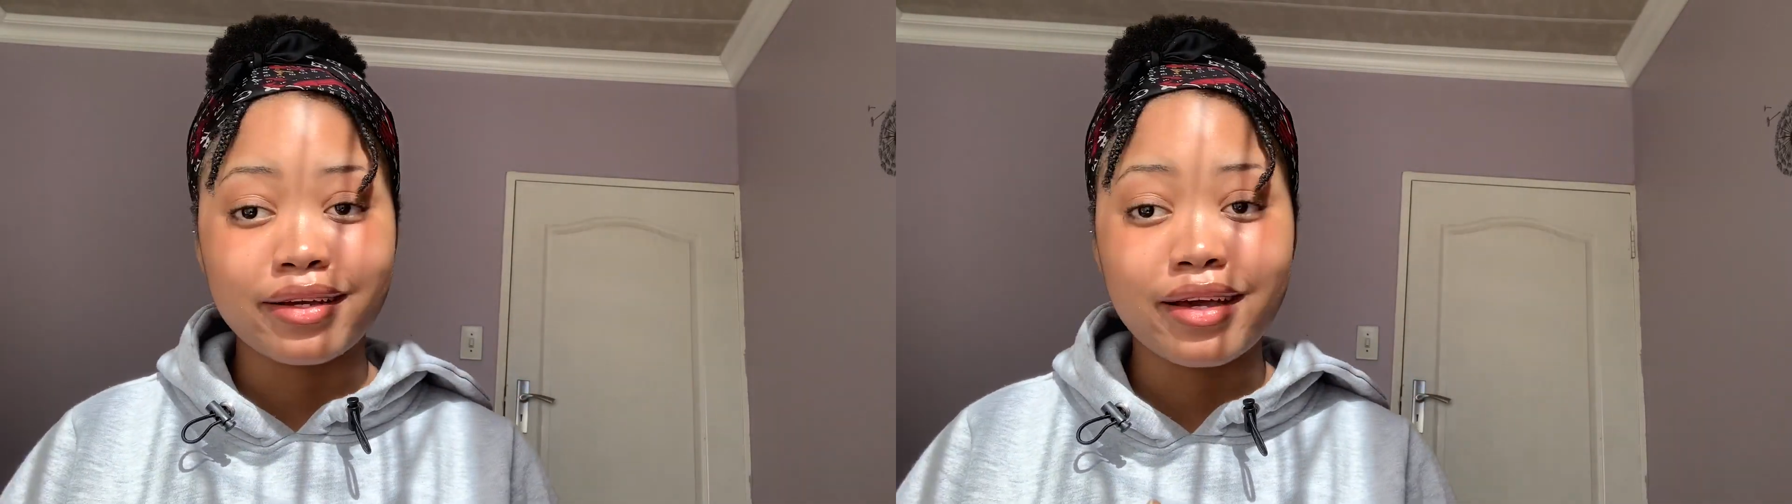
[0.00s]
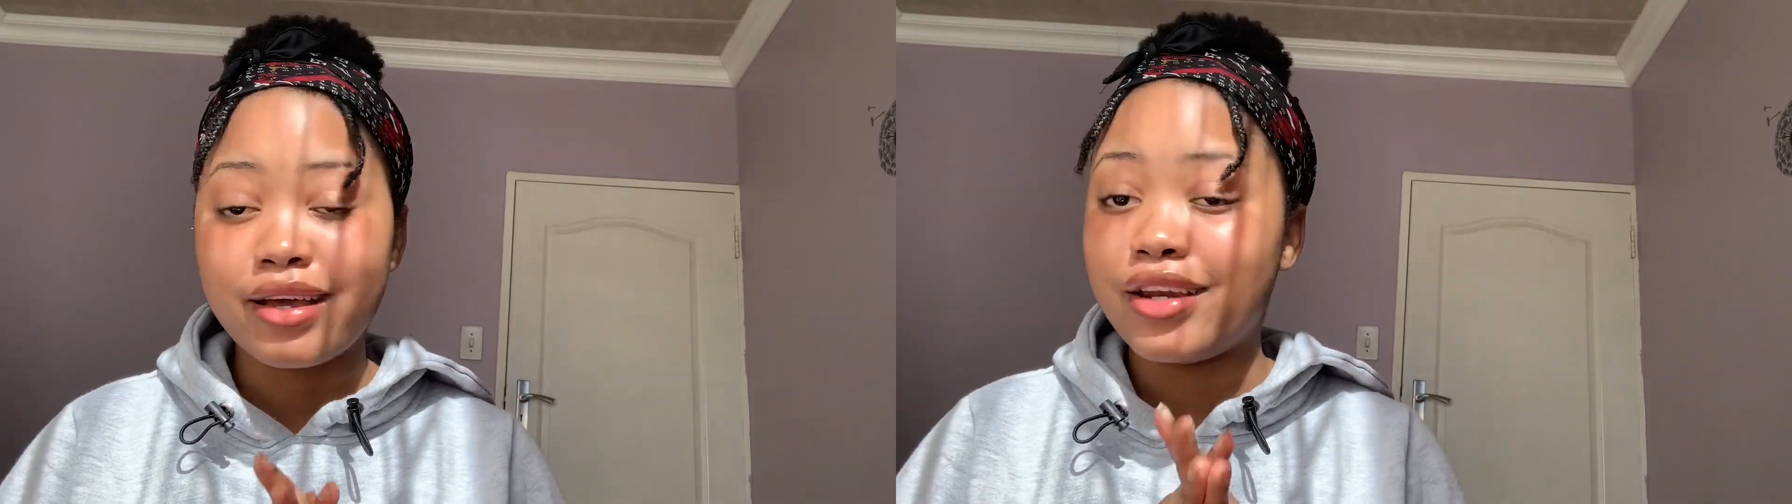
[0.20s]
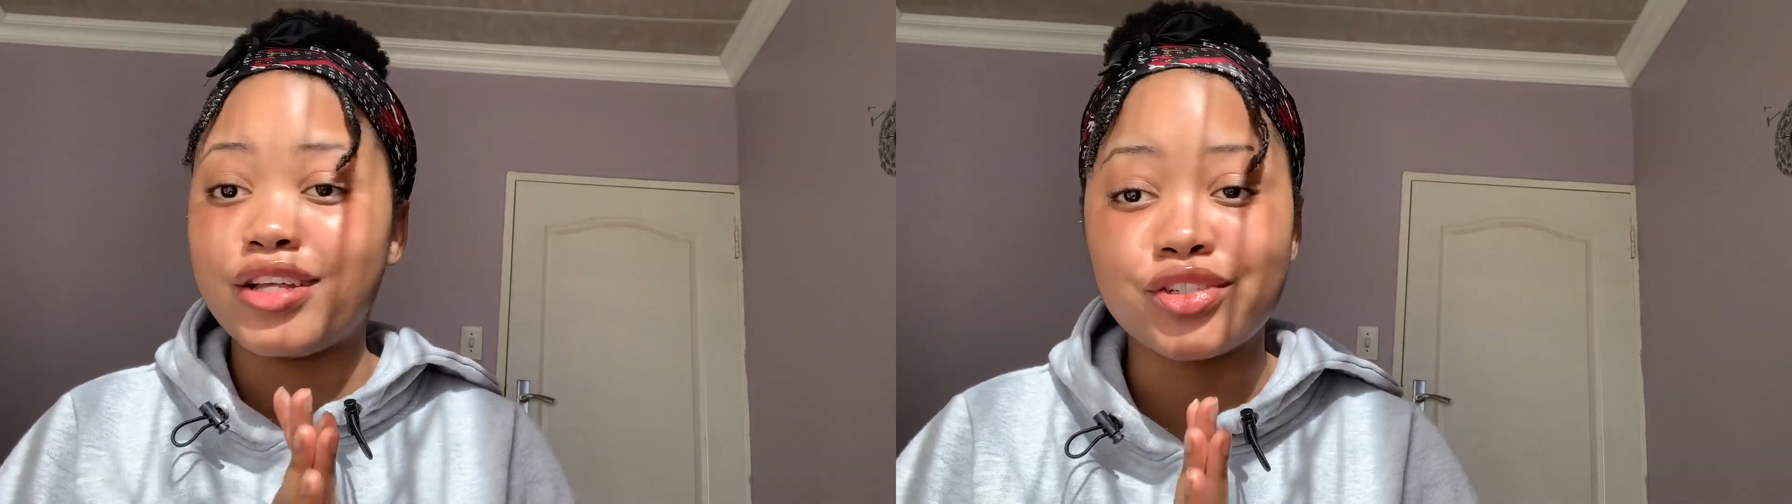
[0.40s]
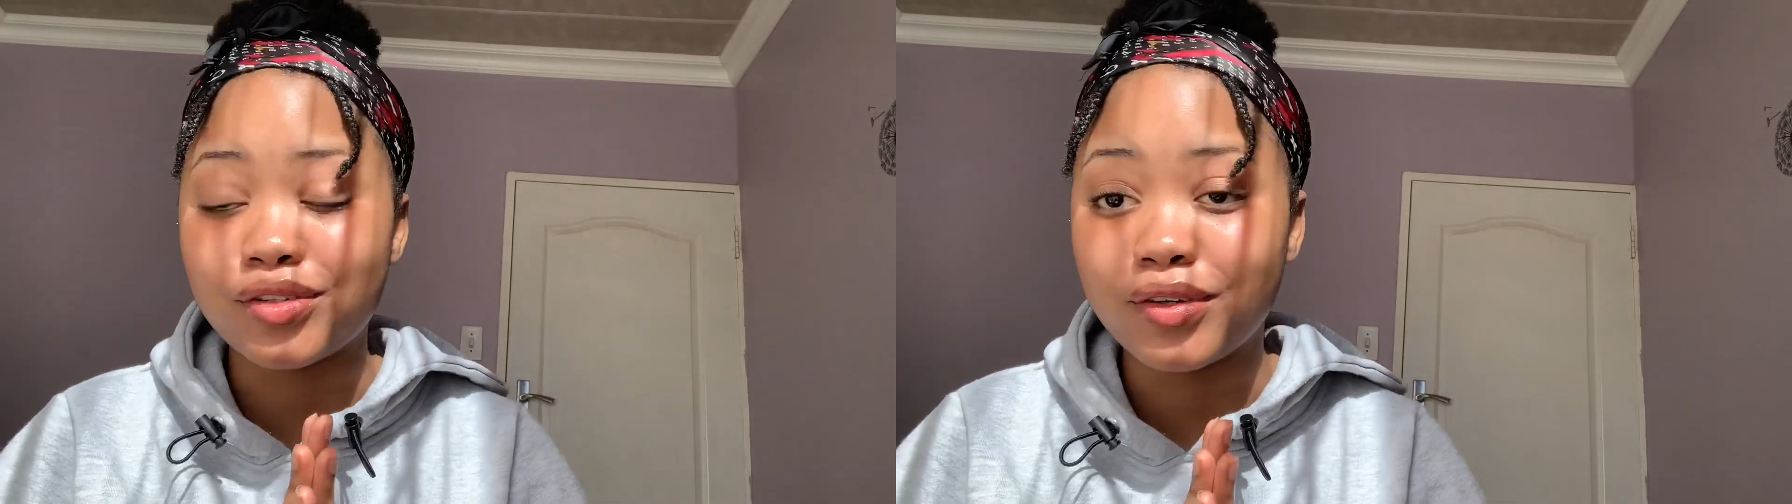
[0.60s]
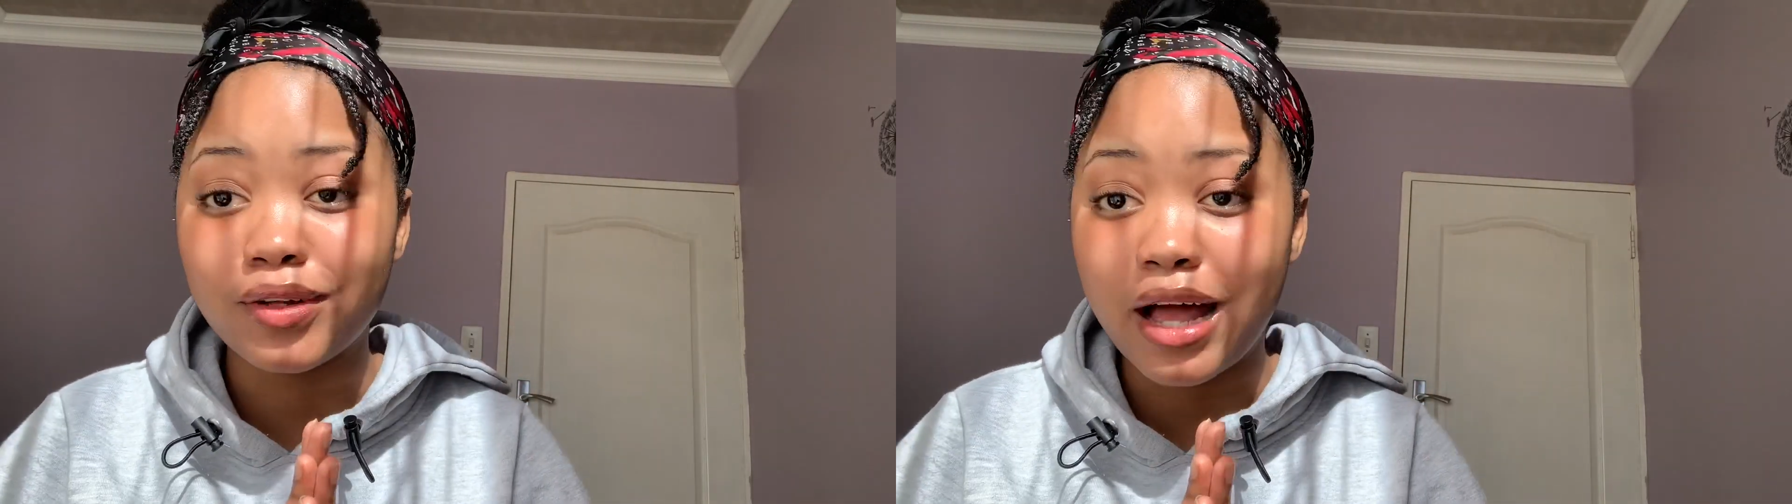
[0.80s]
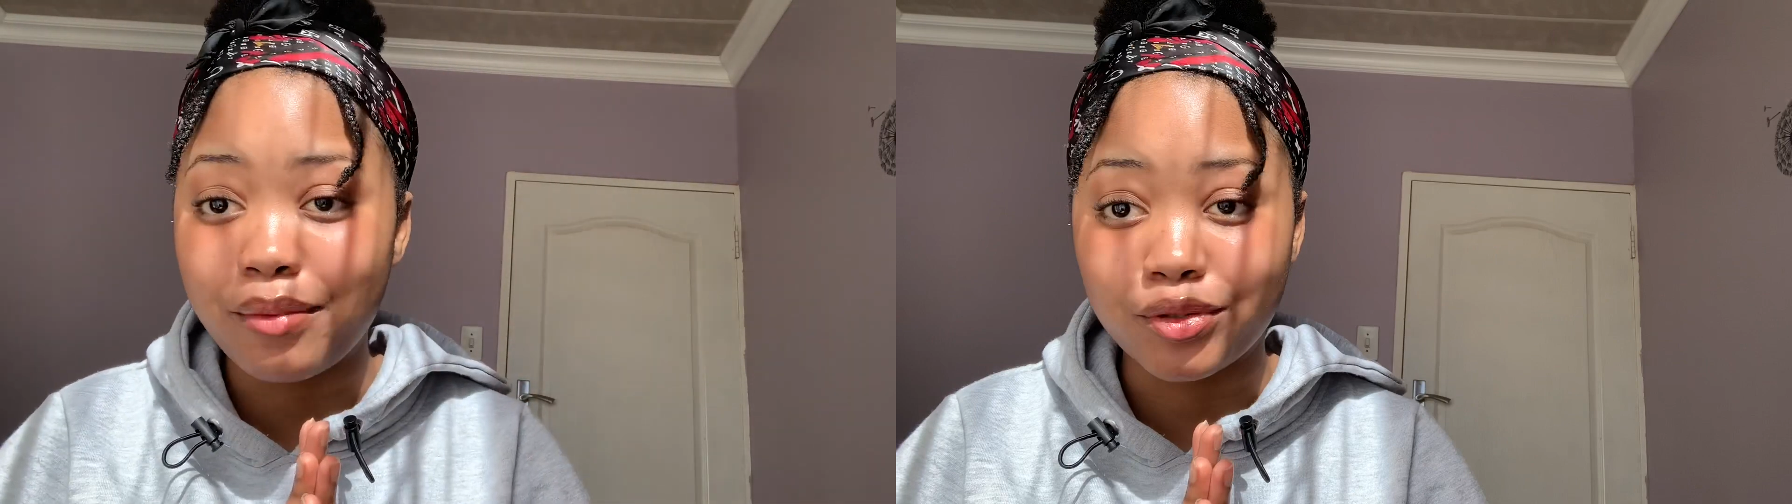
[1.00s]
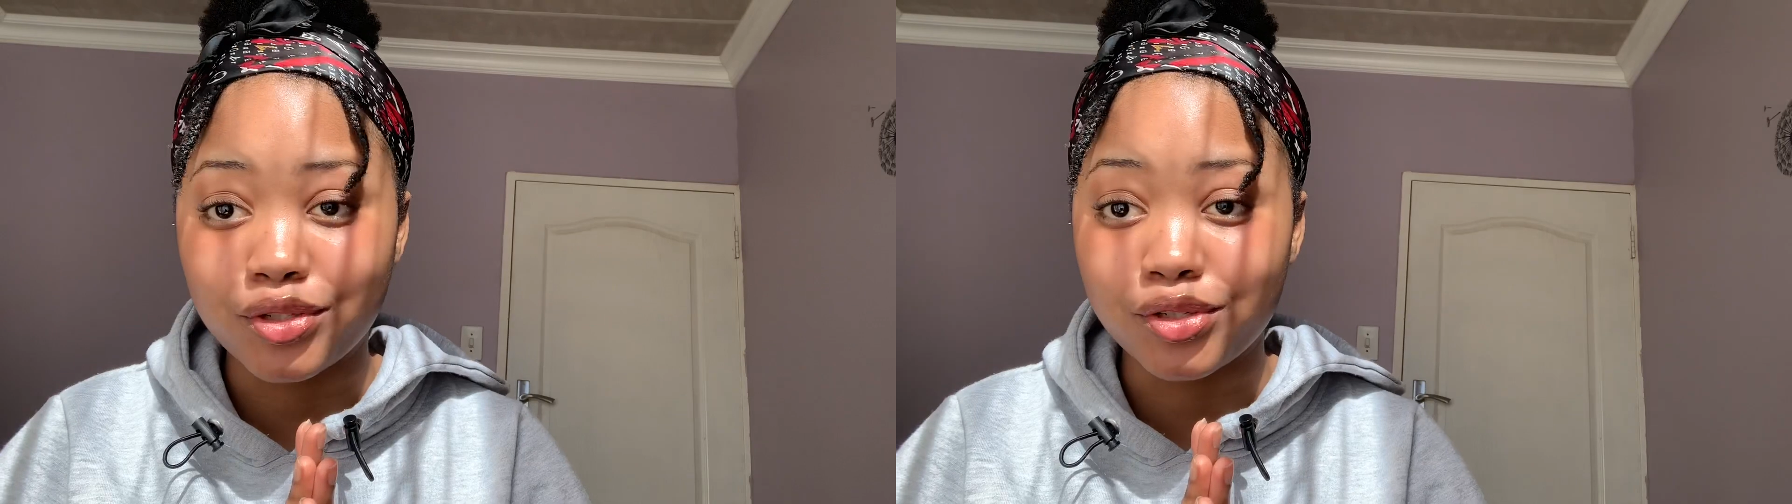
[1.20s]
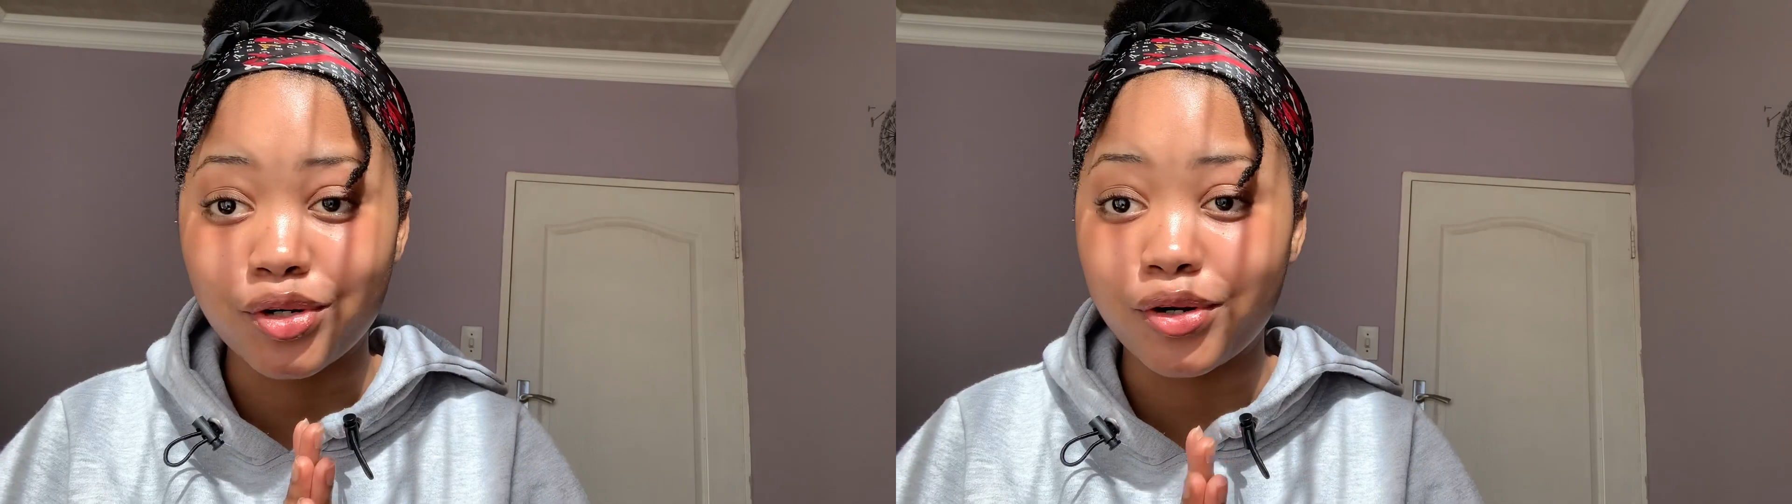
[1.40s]
a natural eyebrow
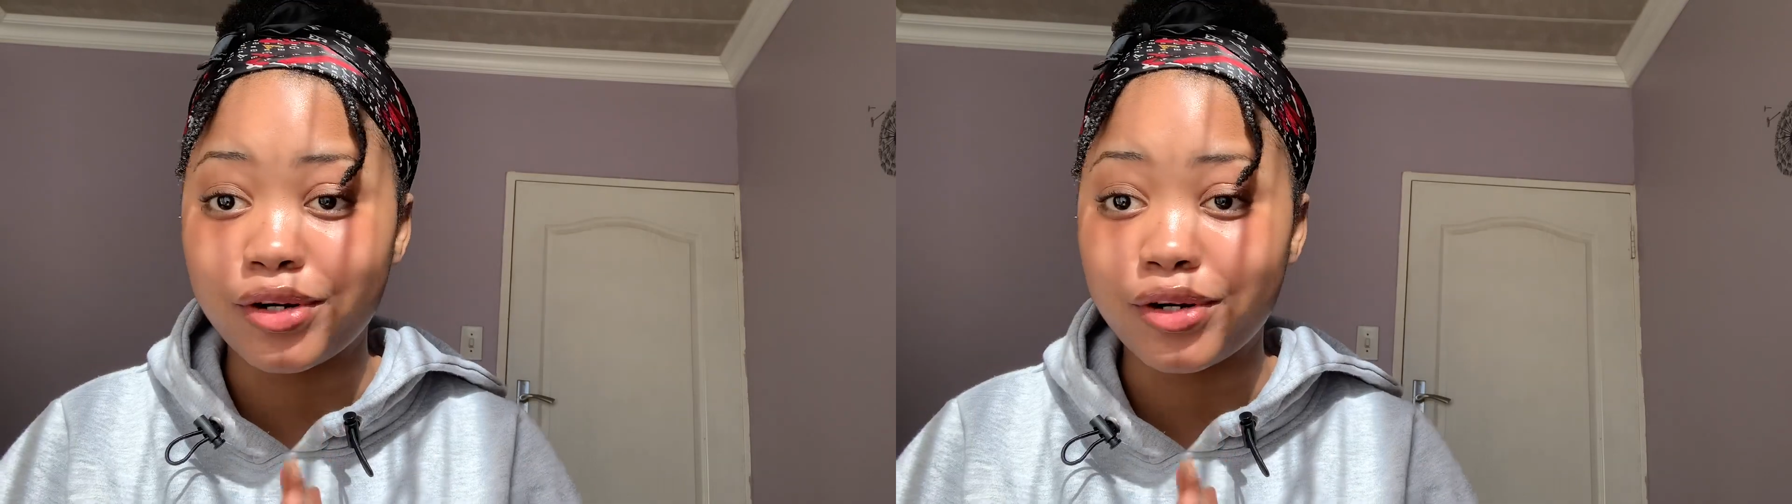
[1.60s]
tutorial.